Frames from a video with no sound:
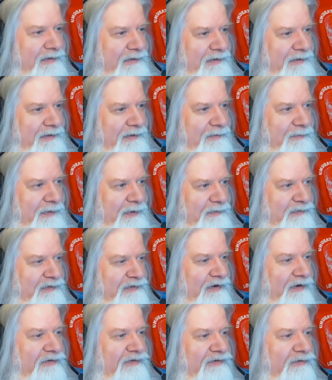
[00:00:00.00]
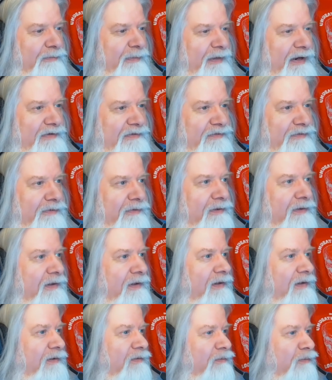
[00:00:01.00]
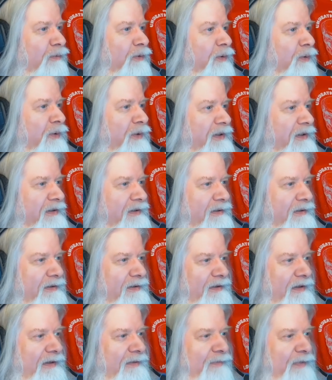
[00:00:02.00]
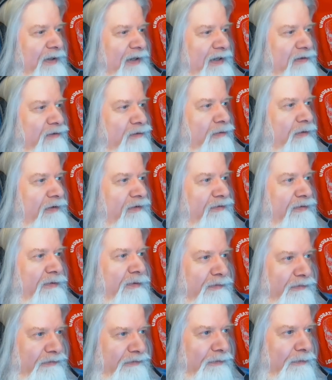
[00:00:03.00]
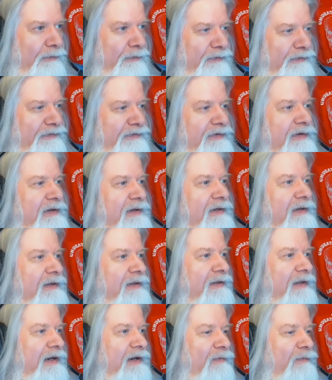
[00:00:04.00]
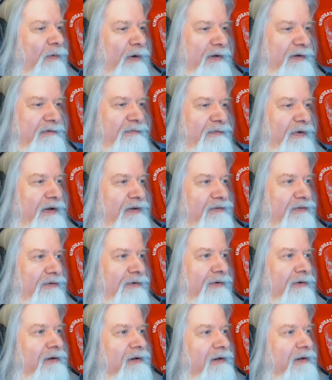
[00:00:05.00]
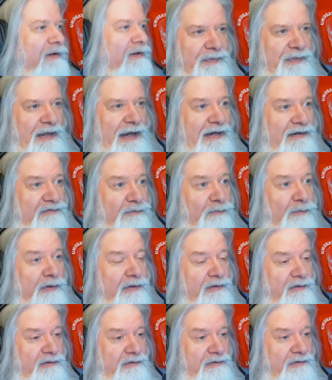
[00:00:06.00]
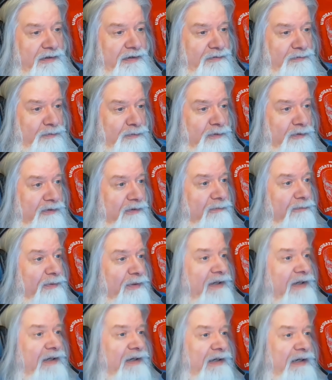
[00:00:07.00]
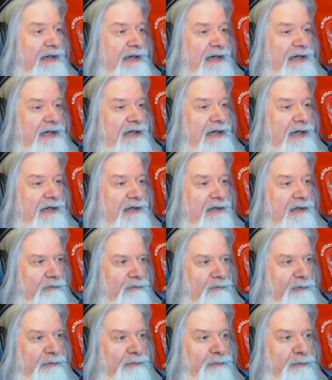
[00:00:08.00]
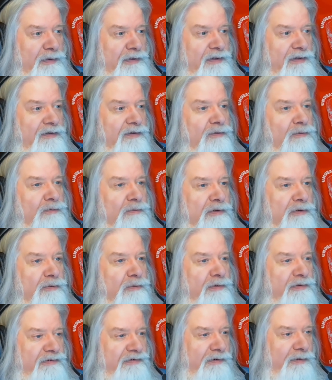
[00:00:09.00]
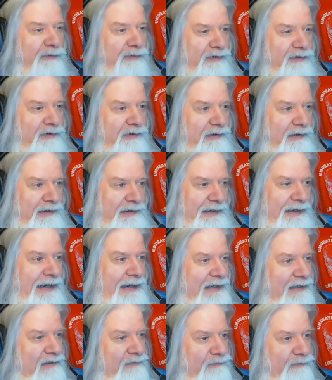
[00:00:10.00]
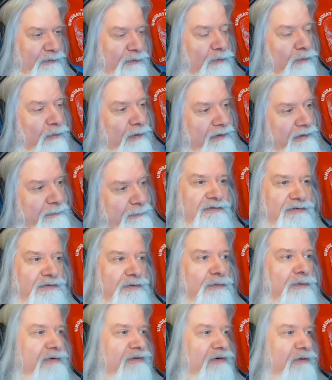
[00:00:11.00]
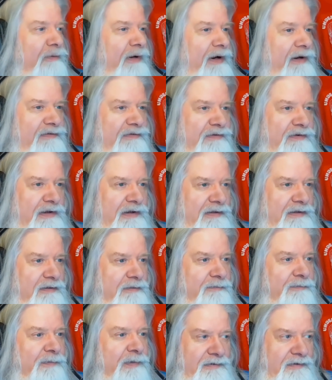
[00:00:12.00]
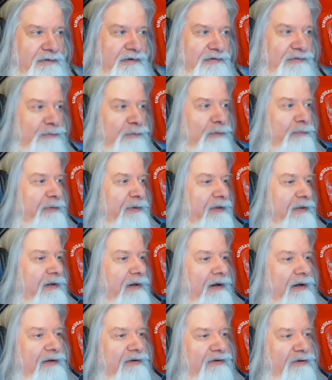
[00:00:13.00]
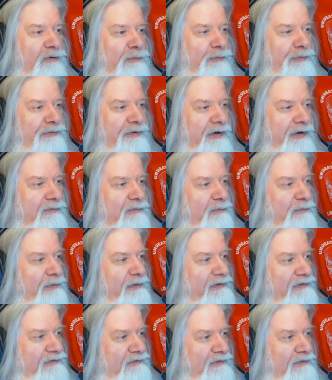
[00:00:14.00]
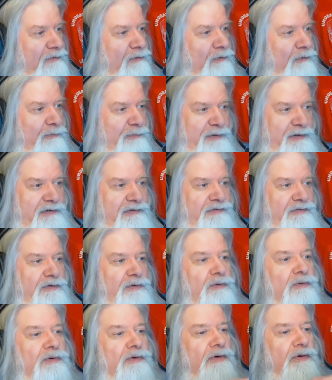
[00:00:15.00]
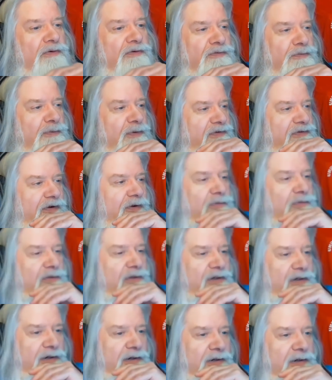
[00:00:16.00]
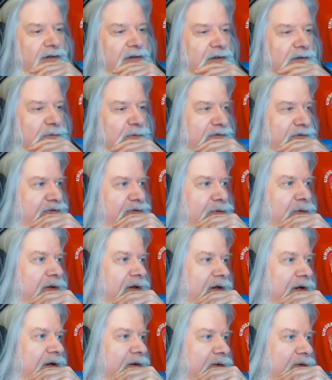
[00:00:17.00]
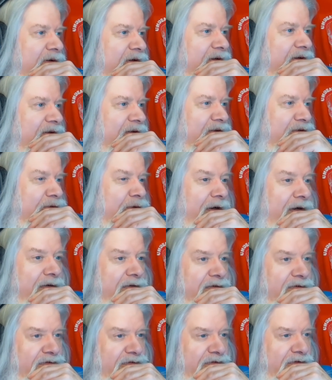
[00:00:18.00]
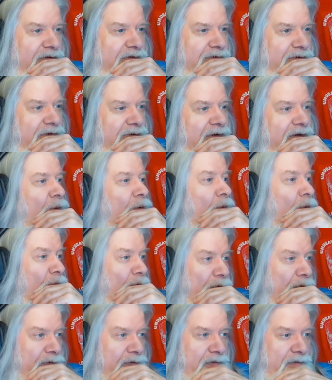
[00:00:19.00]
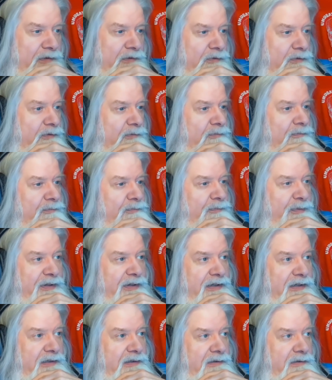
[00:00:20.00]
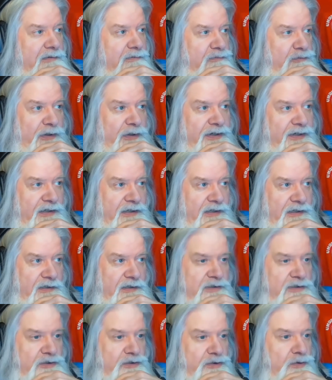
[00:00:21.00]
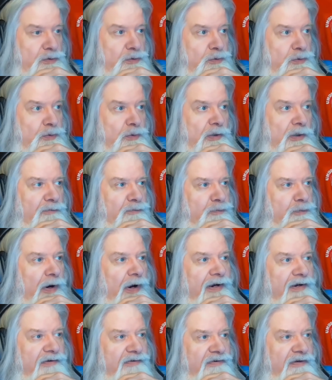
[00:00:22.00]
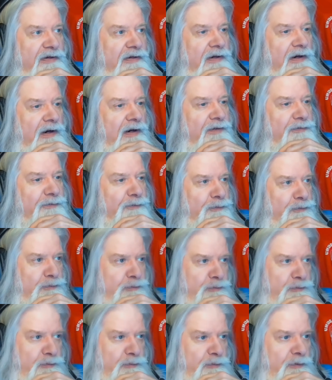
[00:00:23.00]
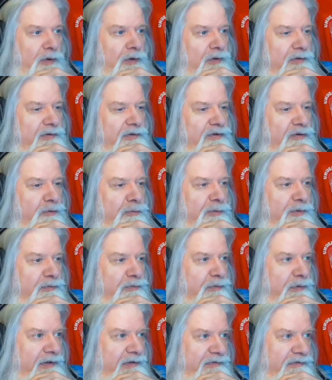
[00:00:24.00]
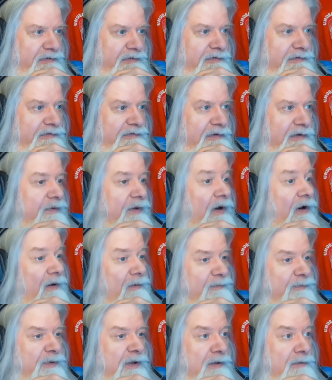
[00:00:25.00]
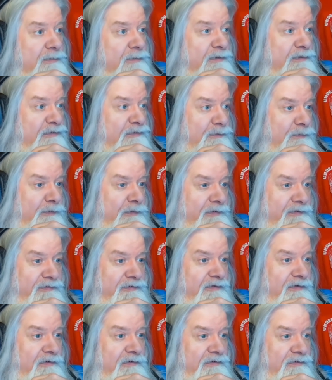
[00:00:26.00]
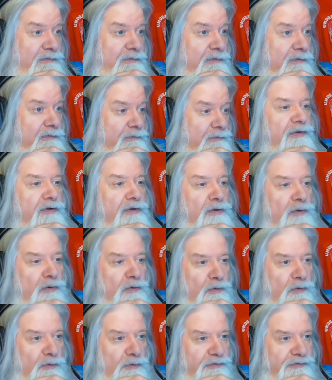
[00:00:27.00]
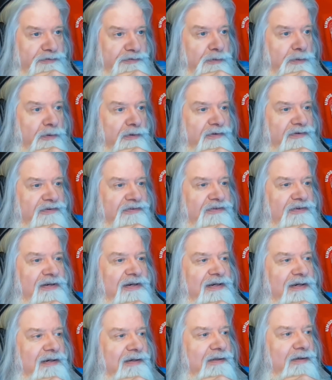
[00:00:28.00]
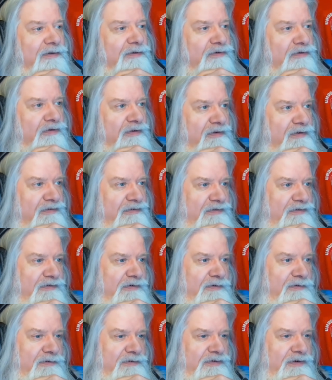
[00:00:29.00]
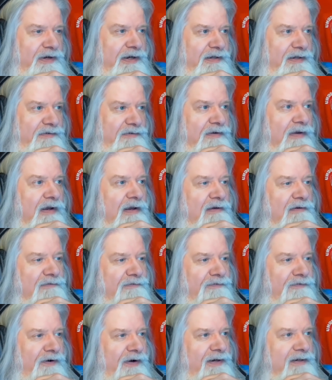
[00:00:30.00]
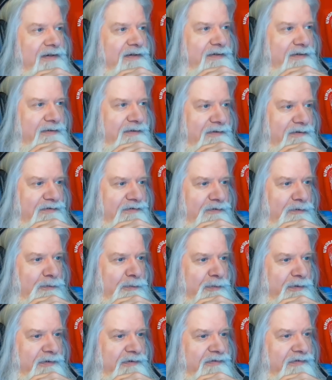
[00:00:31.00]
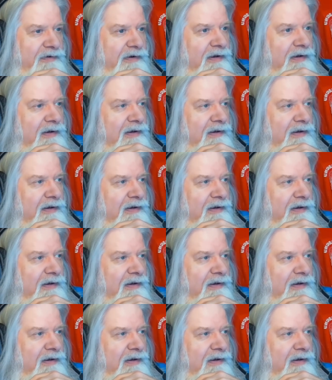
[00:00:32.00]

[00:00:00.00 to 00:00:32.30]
of a dungeon master, ruin them and crush their souls. They want adventure. That's what Netheril can be. We really don't know what's going on. And if you want to throw a Tarrasque at them, this would be the ideal time and place to do it, because who knows what's out there once you get out into the trackless jungle. Or you could be running into rising other non-human races, the hobgoblins, for instance, or the gnolls, who are seeking their... This is our chance. Finally, these humans